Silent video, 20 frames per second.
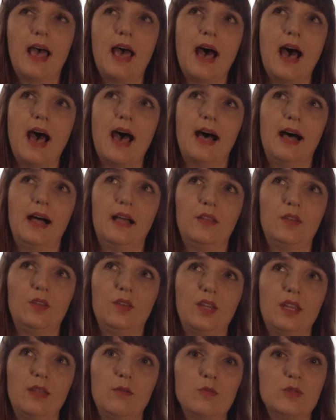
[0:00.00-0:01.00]

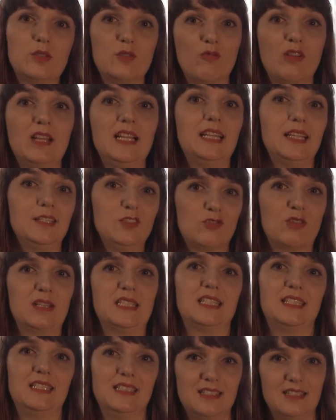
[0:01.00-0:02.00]
And it was really
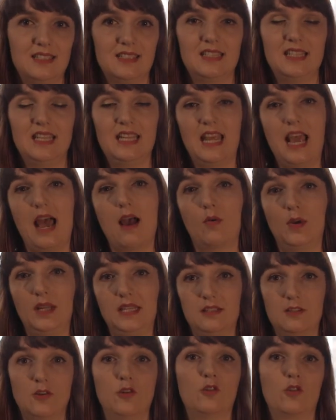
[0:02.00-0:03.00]
interesting to see how he
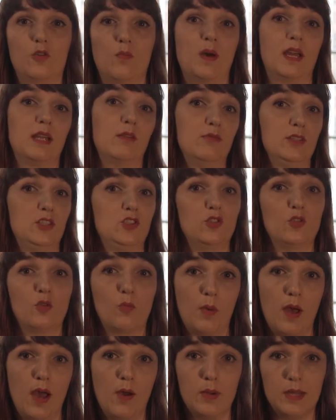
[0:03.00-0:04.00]
took my original
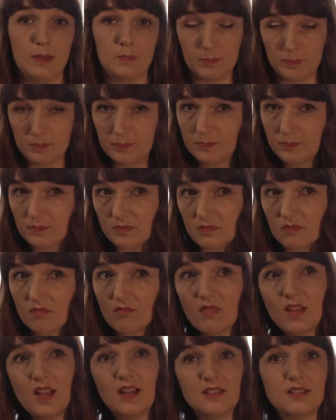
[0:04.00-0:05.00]
poem
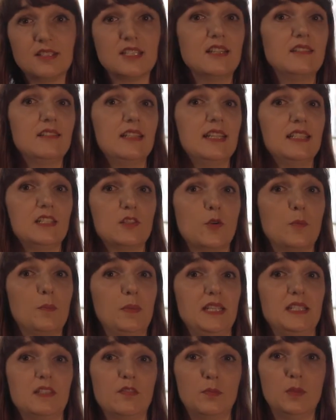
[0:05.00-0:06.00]
and turned it into a
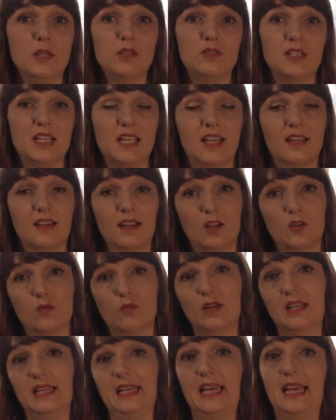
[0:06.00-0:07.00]
piece of music, and I could
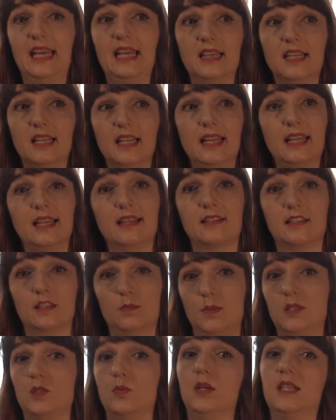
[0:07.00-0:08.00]
really hear the links
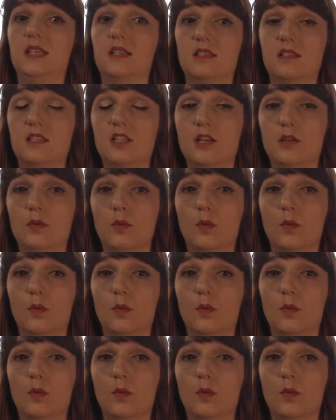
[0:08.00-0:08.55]
between the two.